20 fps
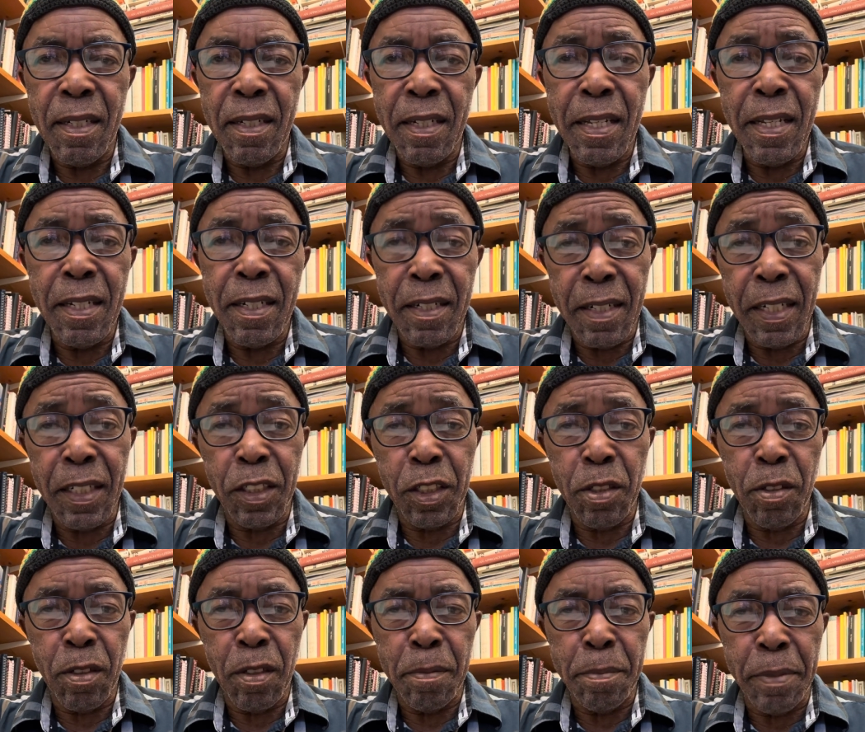
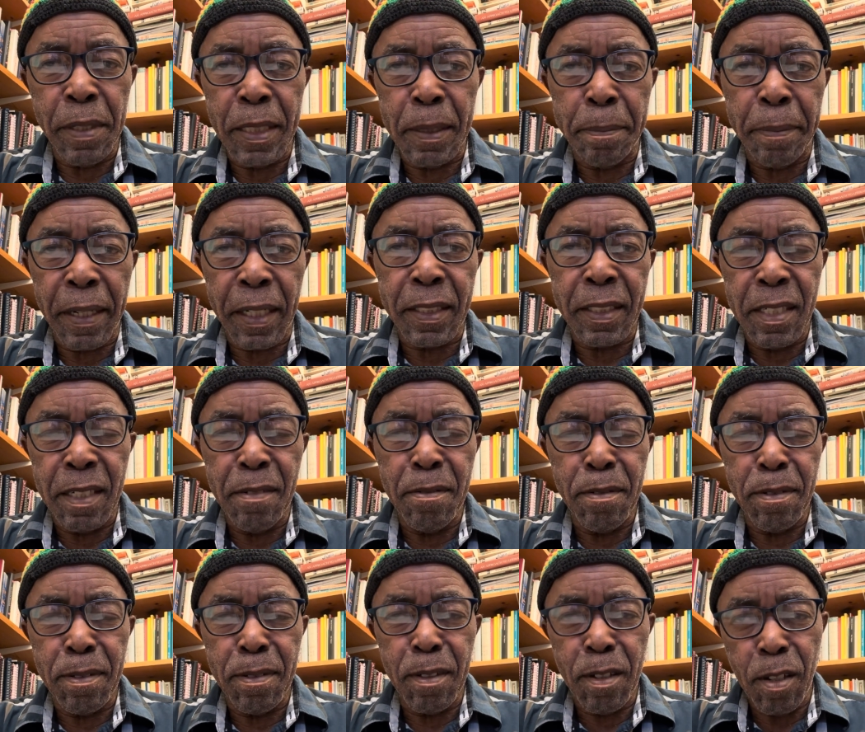racial perspective
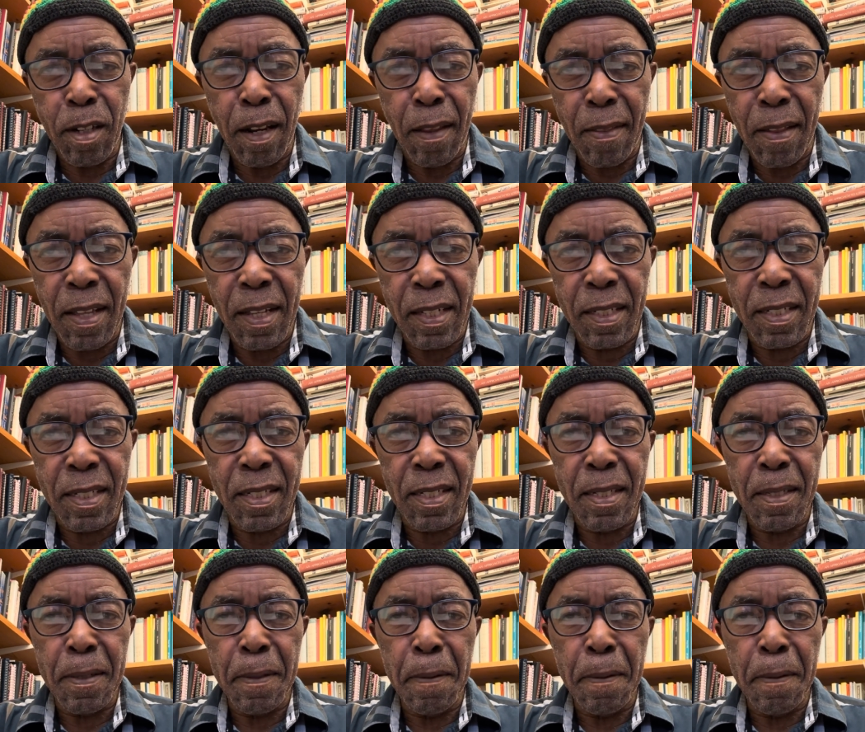on things.